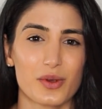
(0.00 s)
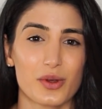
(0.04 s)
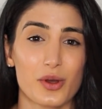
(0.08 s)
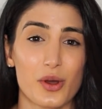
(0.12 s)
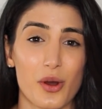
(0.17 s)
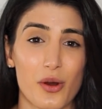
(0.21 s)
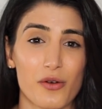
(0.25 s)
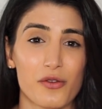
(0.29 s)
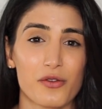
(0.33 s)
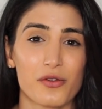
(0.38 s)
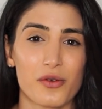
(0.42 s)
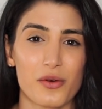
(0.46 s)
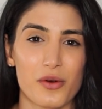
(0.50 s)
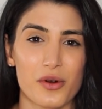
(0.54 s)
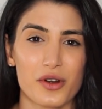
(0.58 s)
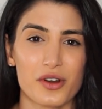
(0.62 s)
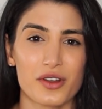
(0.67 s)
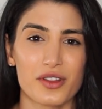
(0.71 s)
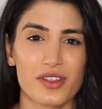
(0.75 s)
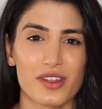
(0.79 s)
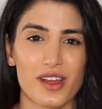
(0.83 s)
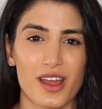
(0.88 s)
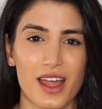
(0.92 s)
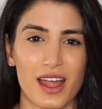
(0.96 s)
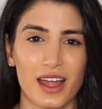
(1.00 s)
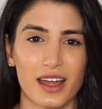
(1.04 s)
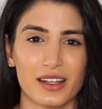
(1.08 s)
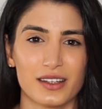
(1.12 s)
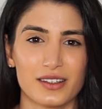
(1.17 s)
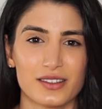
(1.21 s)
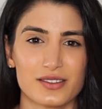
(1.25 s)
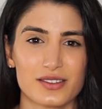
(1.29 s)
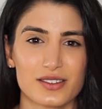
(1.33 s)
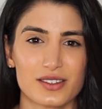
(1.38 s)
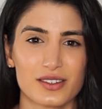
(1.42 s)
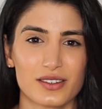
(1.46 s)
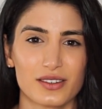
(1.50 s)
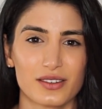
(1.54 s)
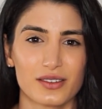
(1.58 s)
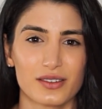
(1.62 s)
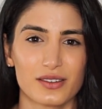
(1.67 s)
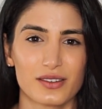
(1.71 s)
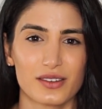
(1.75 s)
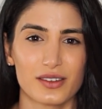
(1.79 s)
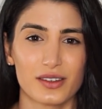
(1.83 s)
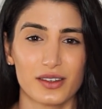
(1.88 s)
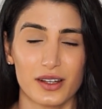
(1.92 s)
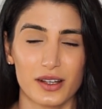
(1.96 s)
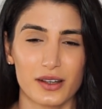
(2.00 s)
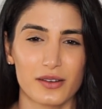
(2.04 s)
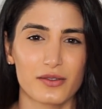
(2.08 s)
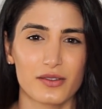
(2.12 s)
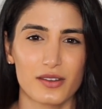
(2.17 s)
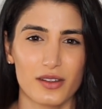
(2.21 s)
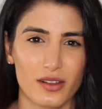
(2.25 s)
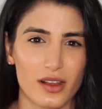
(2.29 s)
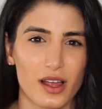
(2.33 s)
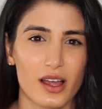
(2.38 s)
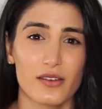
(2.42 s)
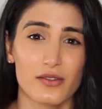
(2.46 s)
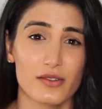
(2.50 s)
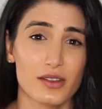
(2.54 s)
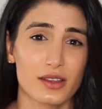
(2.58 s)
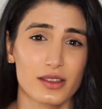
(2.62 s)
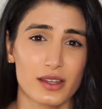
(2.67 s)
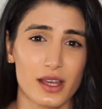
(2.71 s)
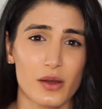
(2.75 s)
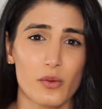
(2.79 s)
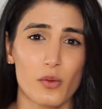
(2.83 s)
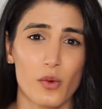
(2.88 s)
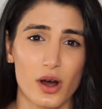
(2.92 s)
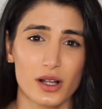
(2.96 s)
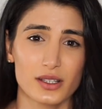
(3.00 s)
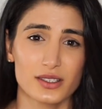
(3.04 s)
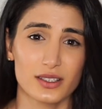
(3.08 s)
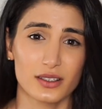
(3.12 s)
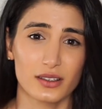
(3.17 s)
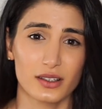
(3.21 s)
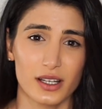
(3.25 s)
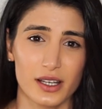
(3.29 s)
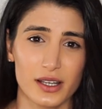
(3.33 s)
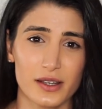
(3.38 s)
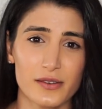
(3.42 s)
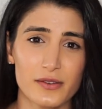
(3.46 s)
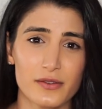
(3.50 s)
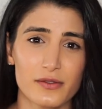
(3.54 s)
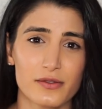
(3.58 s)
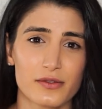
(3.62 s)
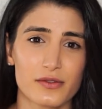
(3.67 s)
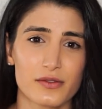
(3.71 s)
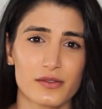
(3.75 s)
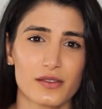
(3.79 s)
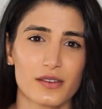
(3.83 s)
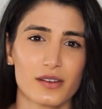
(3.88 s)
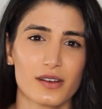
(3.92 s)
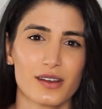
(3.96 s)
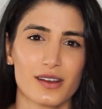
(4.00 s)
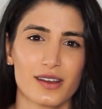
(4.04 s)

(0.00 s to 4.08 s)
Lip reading: go forth and live the life that they want to live,